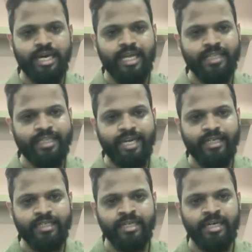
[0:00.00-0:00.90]
And
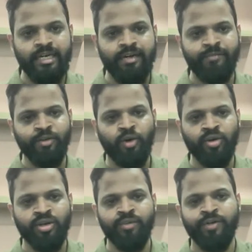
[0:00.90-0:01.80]
then we
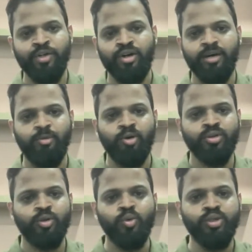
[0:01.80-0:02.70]
talk
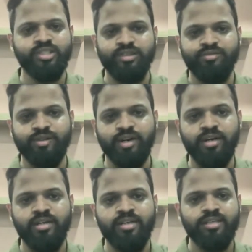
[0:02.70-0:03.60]
about who is it for,